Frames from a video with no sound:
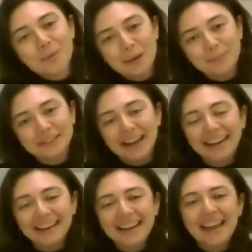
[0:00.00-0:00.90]
website,
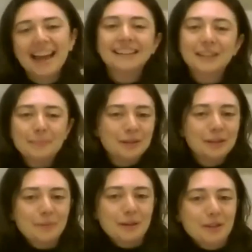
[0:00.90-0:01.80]

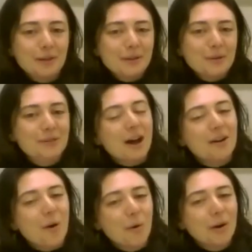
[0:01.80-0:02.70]

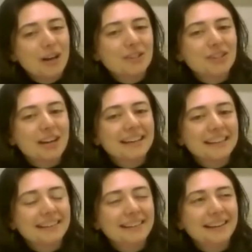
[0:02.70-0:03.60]

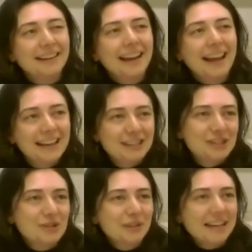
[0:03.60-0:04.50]

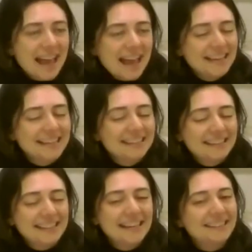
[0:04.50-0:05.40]

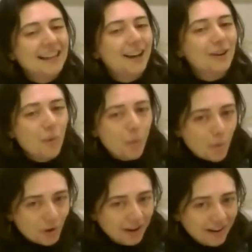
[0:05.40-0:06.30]

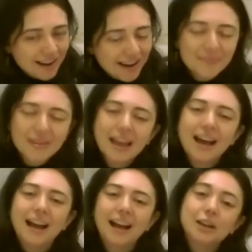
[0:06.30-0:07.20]
www.orangehistorync.org.
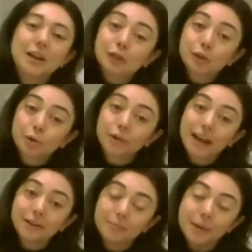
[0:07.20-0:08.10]
You have to scroll
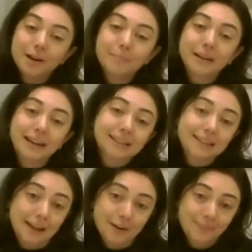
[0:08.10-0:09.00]
down to the bottom, but it is
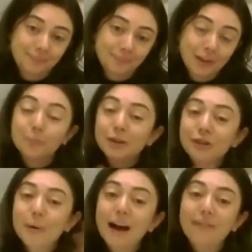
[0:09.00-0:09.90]
there. We
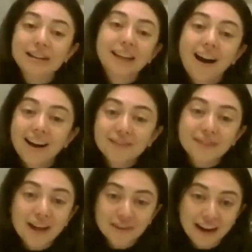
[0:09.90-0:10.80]
do have a ton of
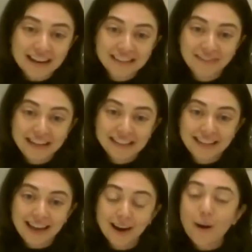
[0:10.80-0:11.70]
other activities
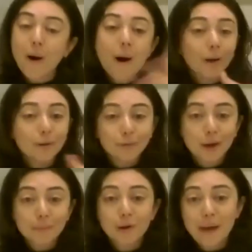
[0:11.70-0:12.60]
there. All of
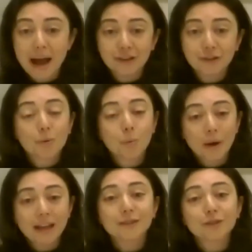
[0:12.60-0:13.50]
them are matched
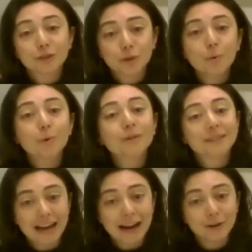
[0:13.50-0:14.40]
with school
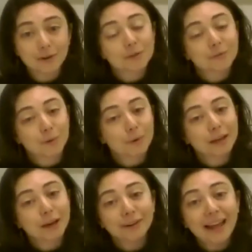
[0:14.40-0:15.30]
standards for North
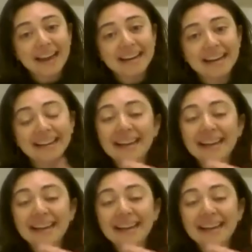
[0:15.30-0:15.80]
Carolina,